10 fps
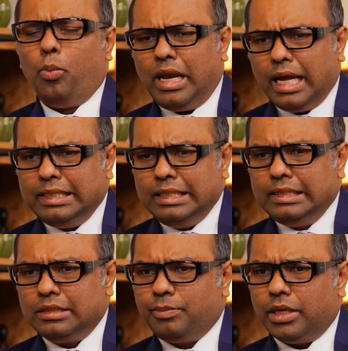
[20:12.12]
Well, I think
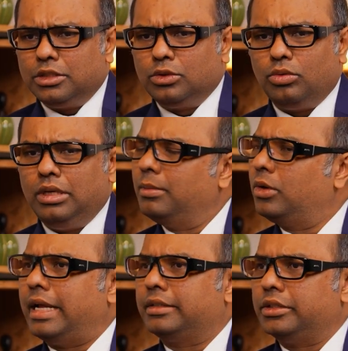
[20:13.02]
this budget is only
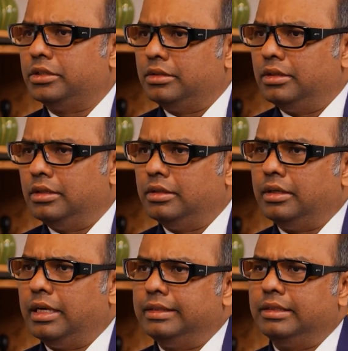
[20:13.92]
about taxation.
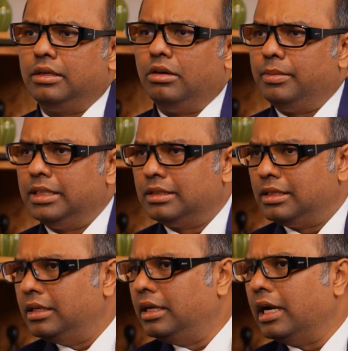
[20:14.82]
I think the government has
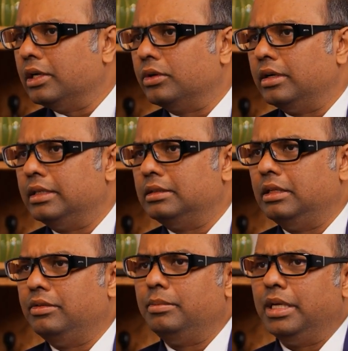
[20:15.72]
clearly articulated
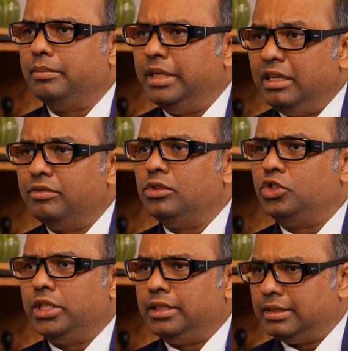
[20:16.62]
they will make meaningful
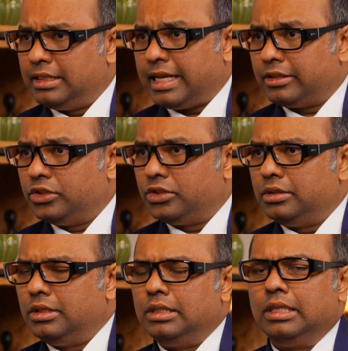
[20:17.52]
changes in taxation.